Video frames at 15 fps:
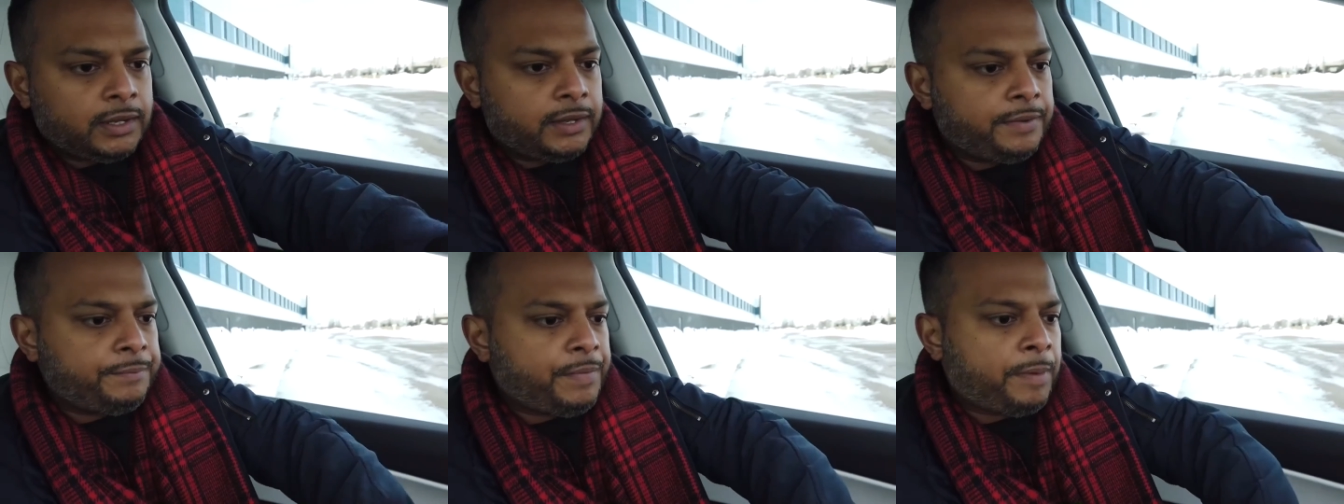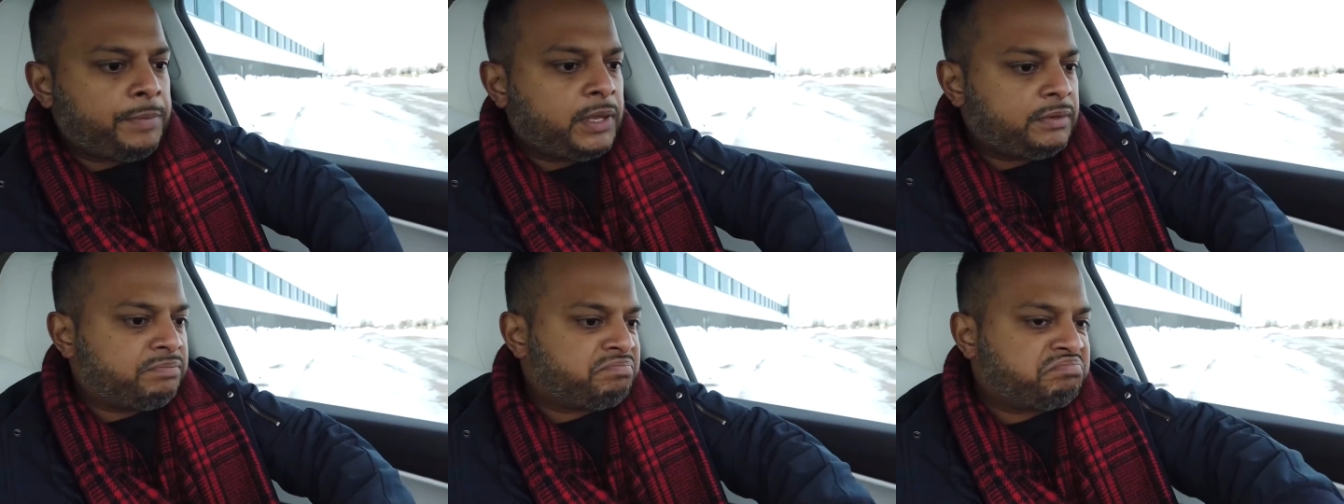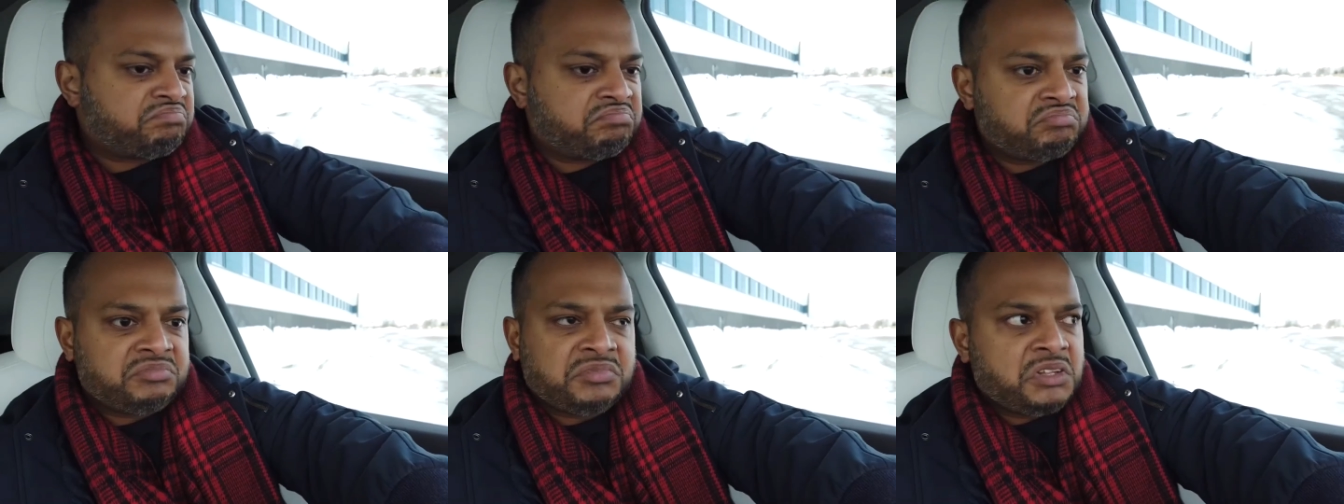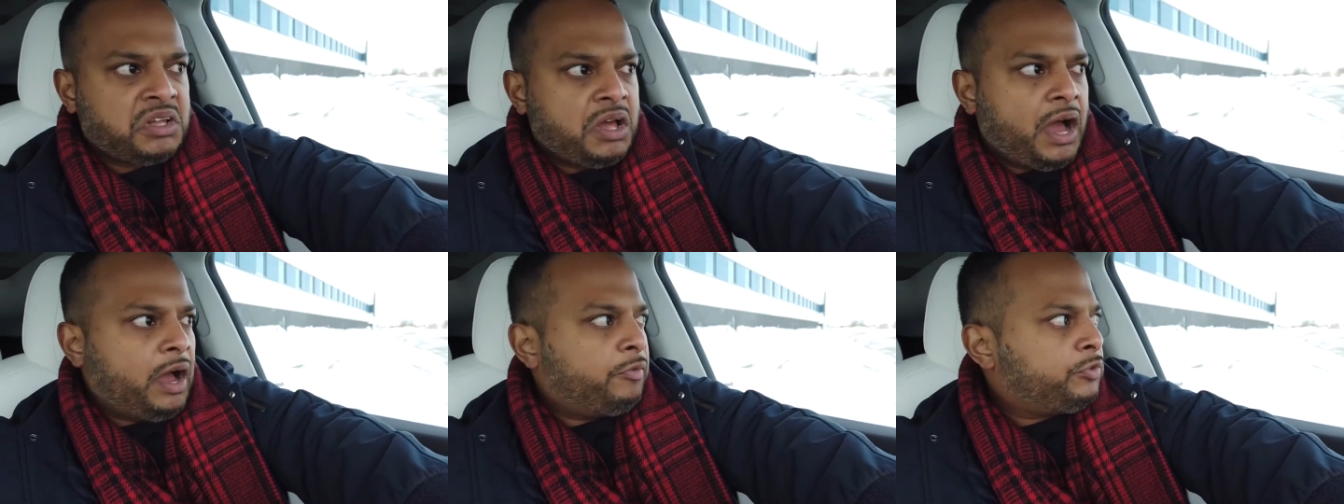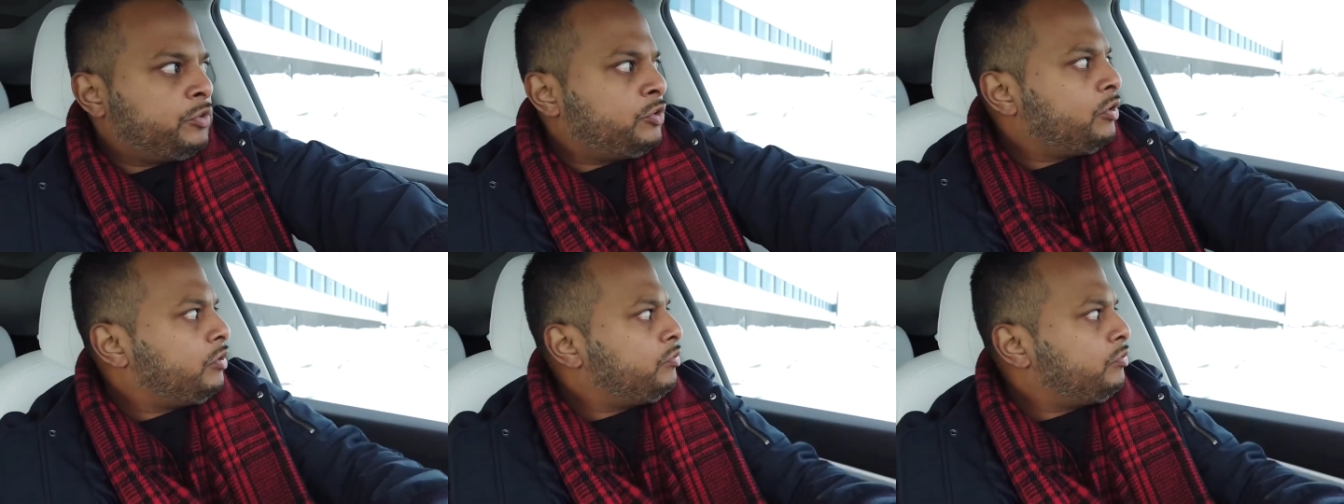Um, I mean, I've,